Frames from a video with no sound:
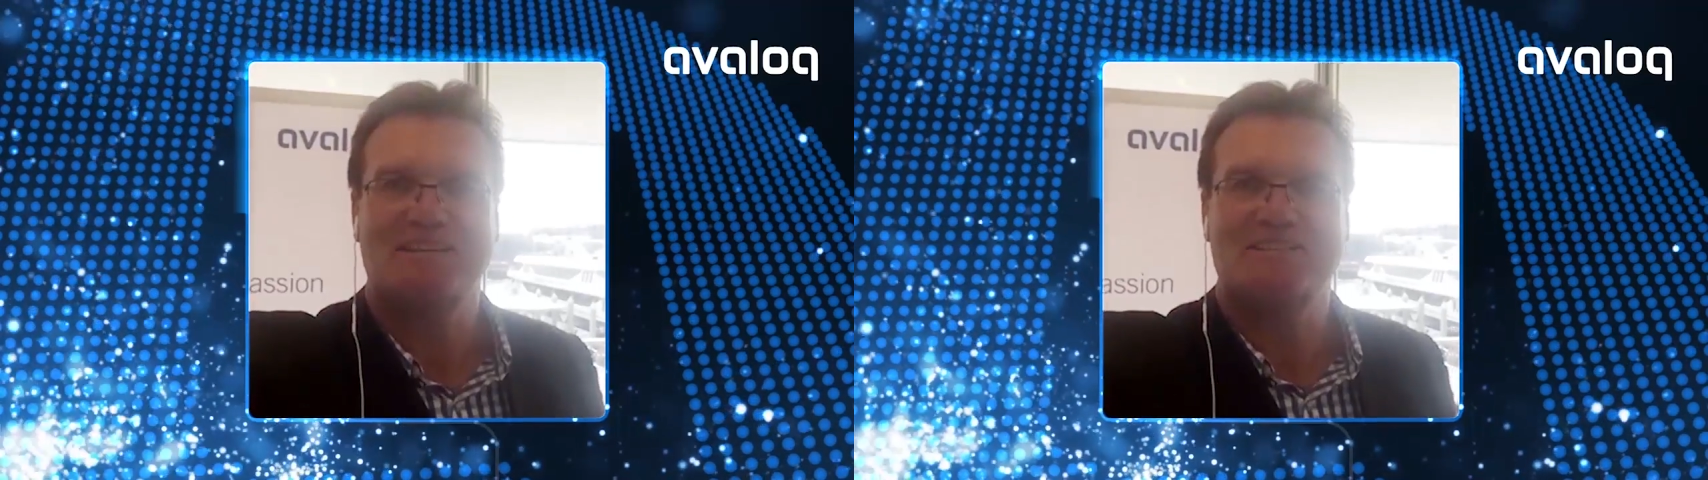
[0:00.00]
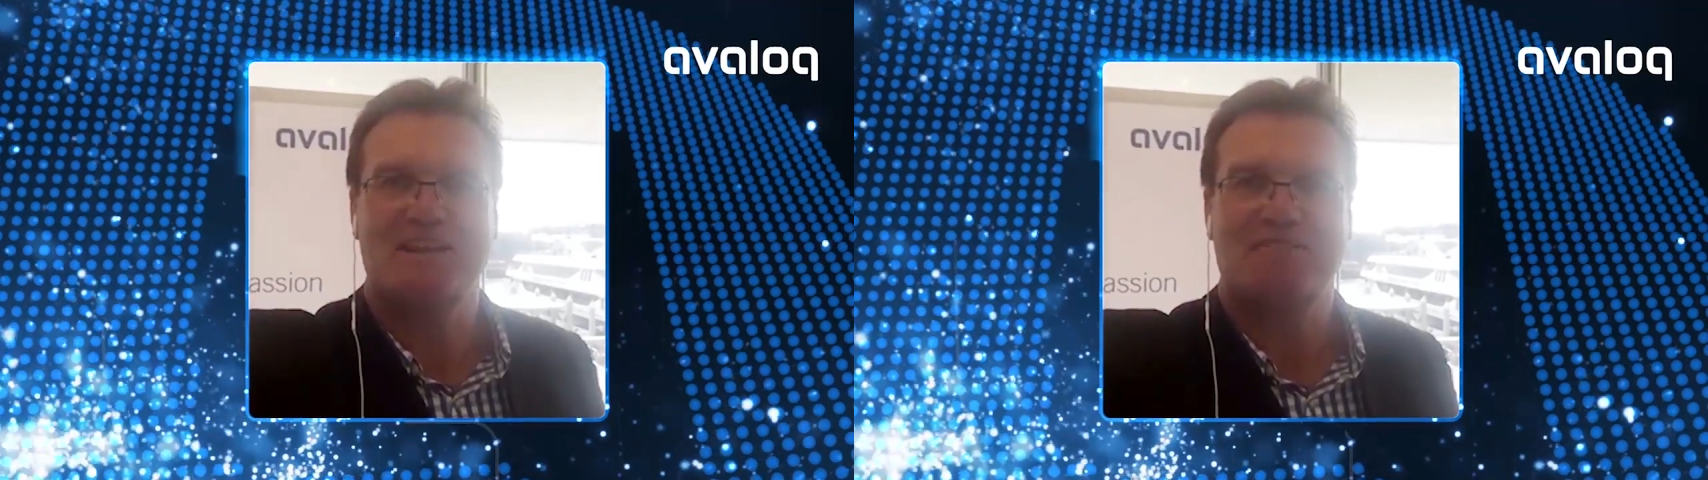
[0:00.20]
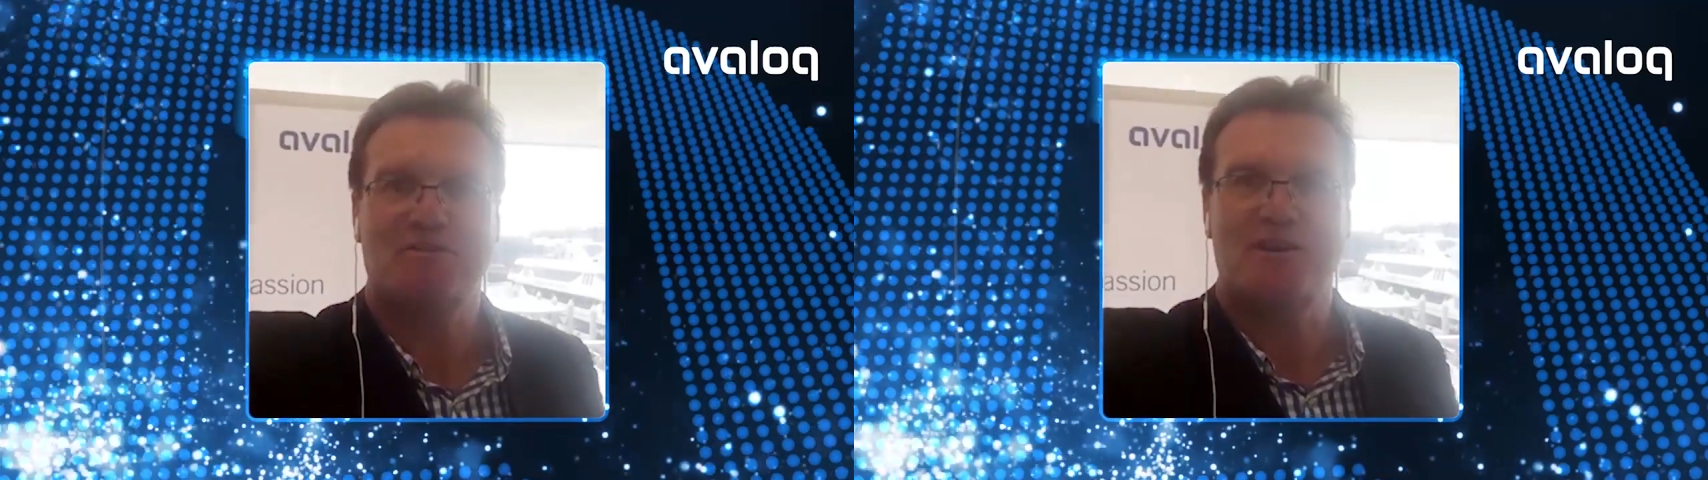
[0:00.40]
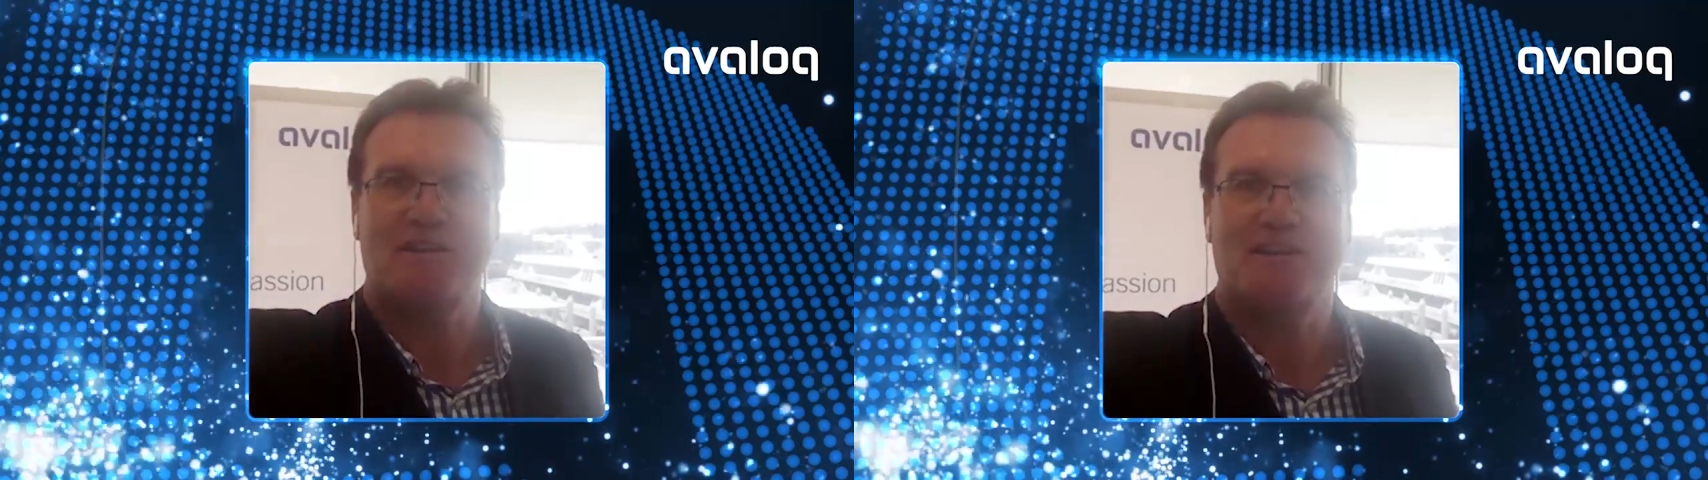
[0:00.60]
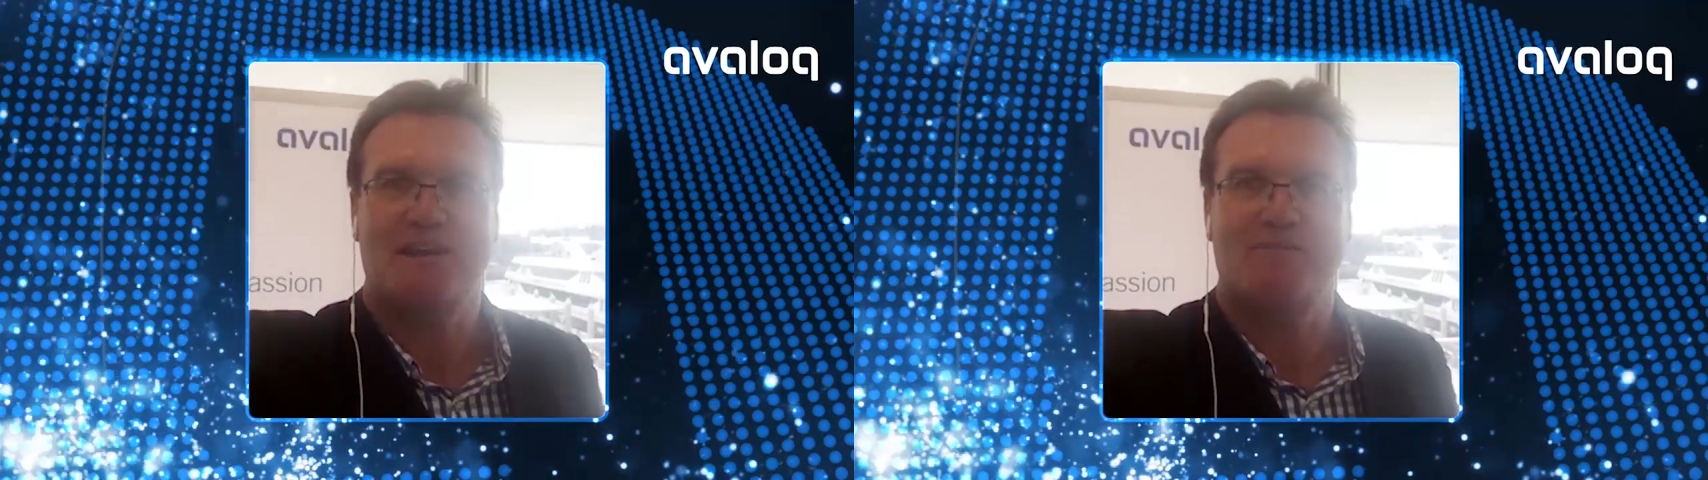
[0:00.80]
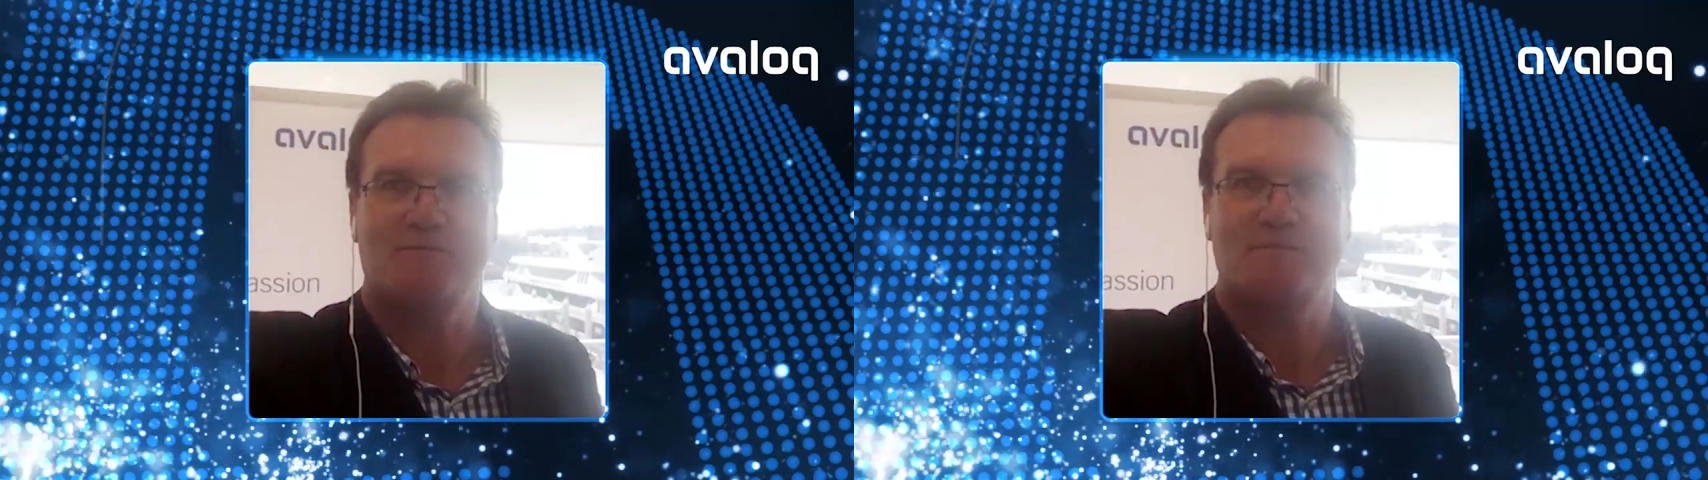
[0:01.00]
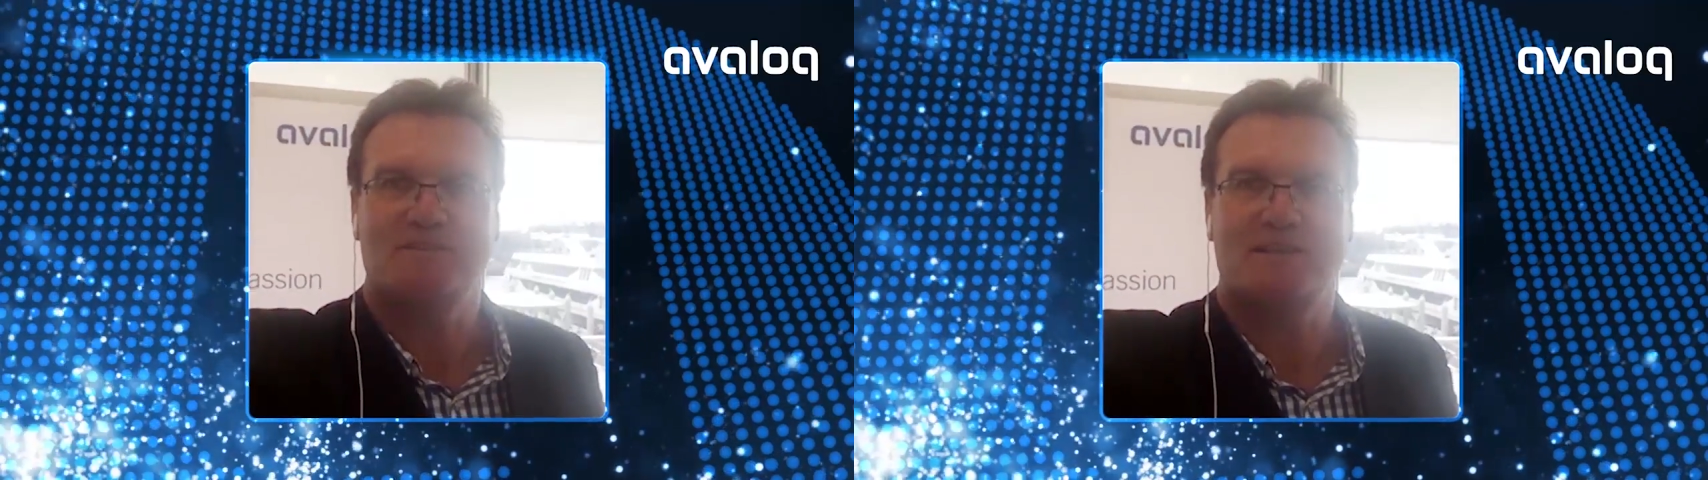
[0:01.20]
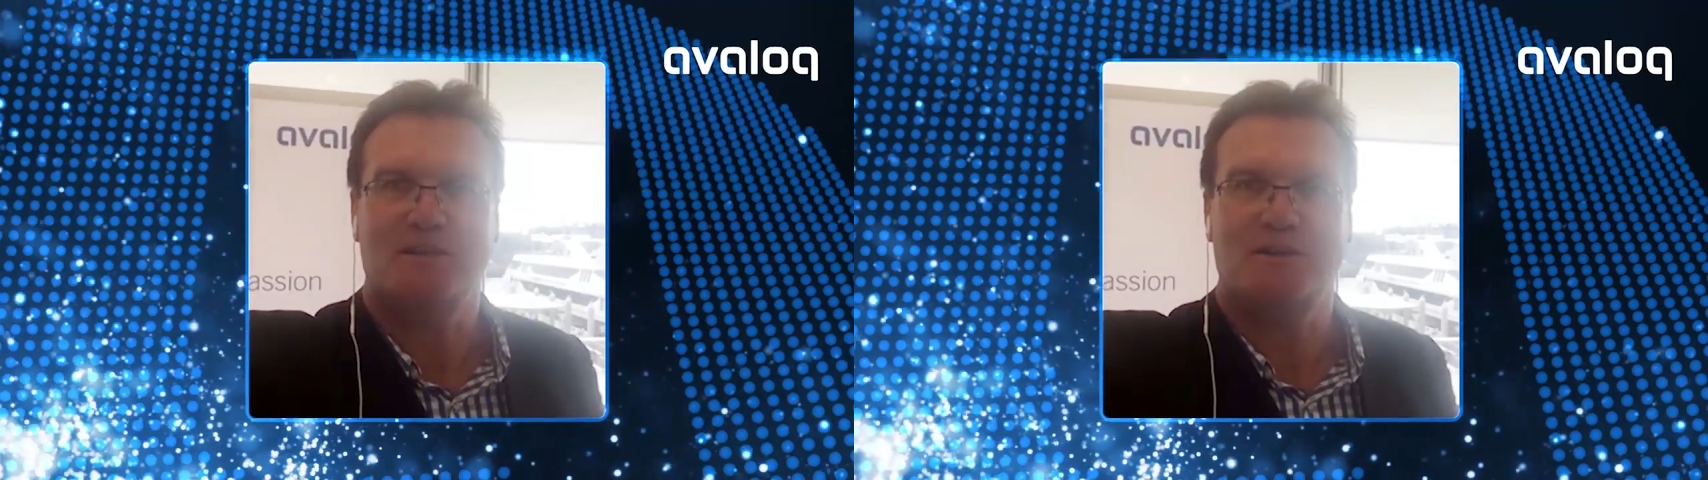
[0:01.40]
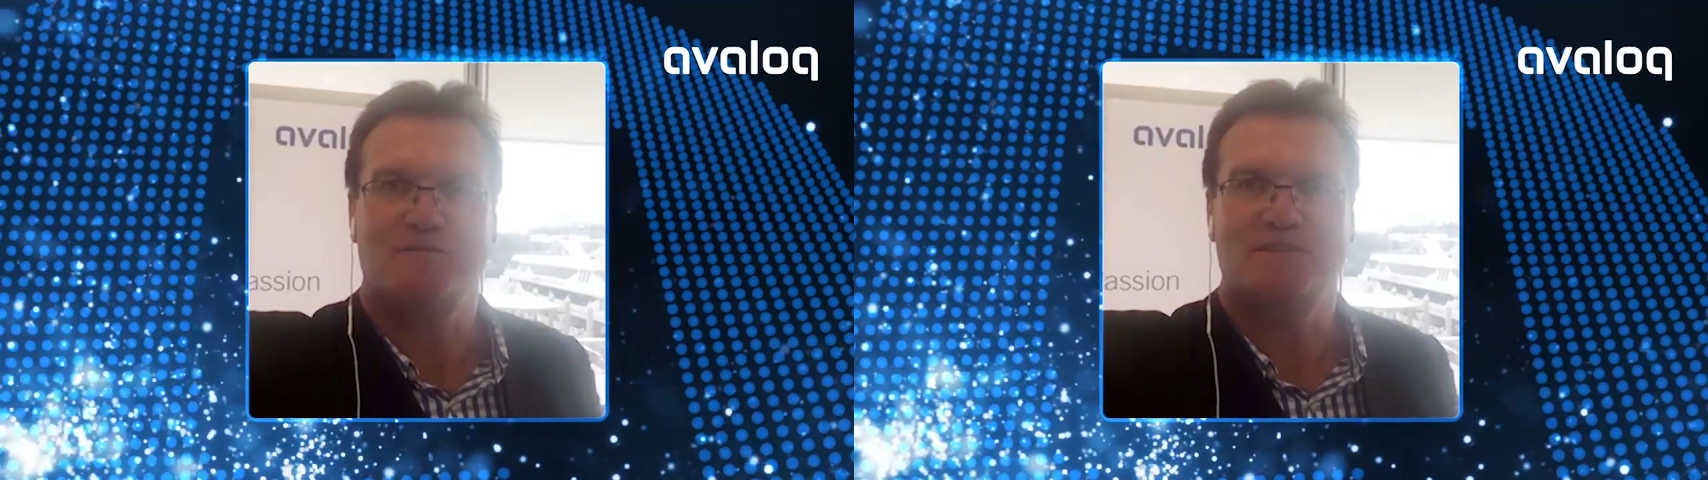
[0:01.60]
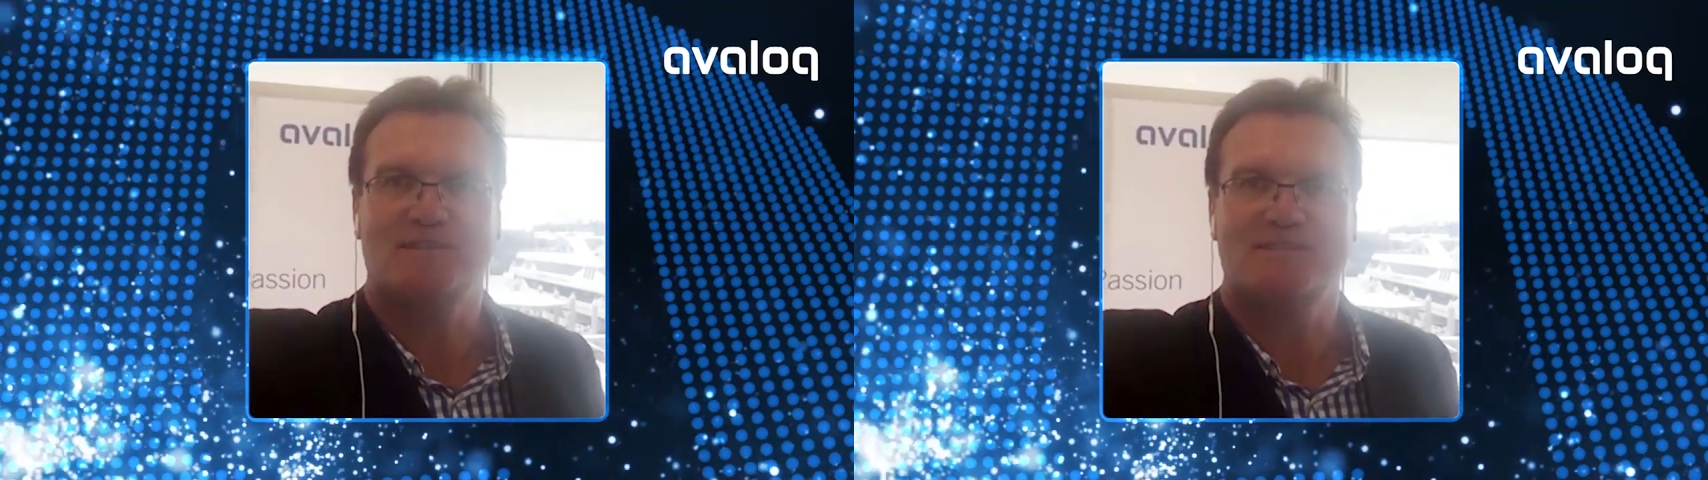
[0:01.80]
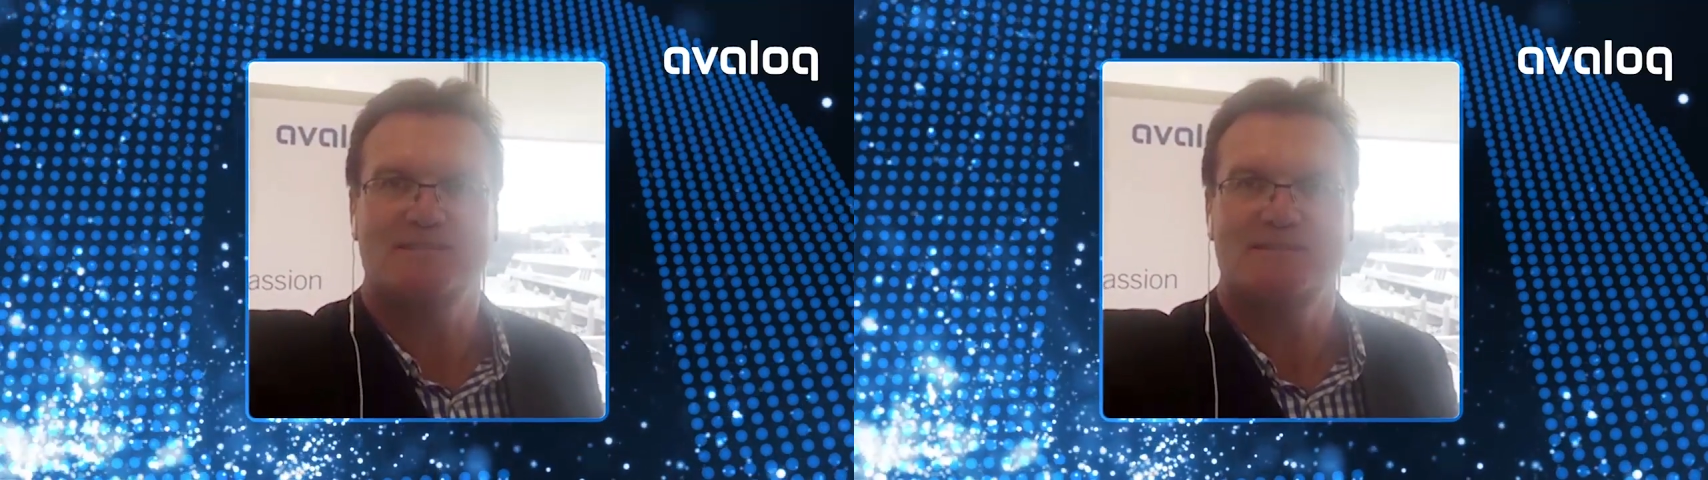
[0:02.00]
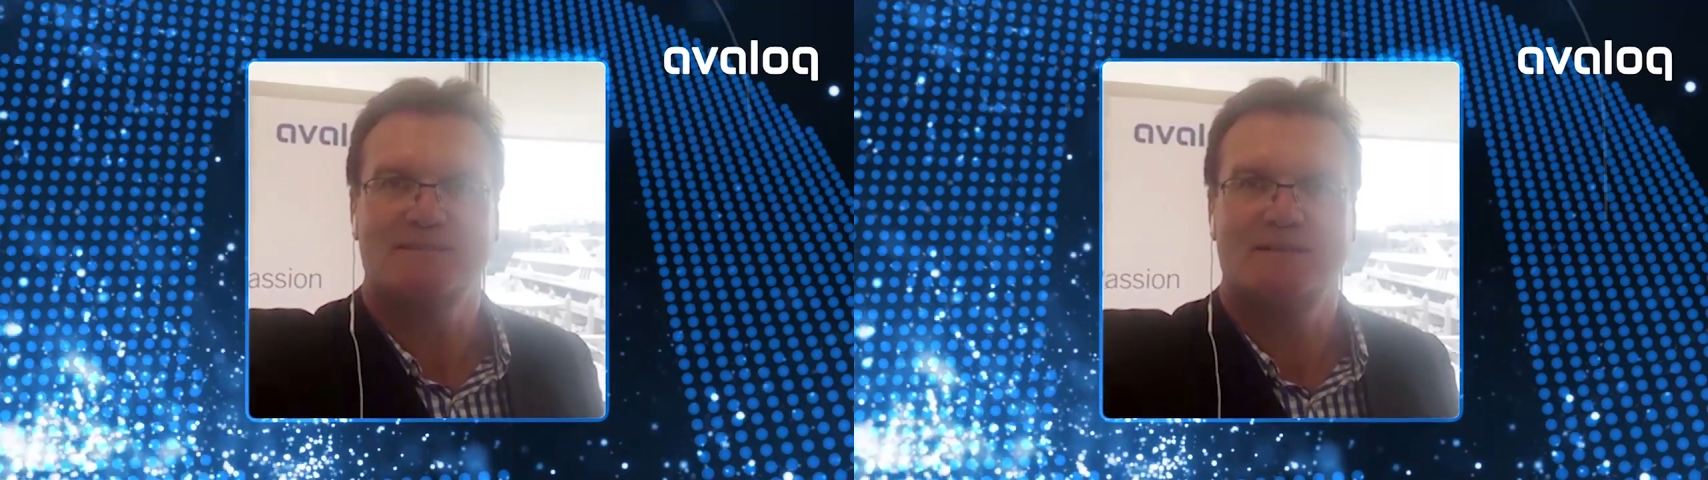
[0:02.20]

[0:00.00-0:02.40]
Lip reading: it's Nick Berlich here from Sydney office.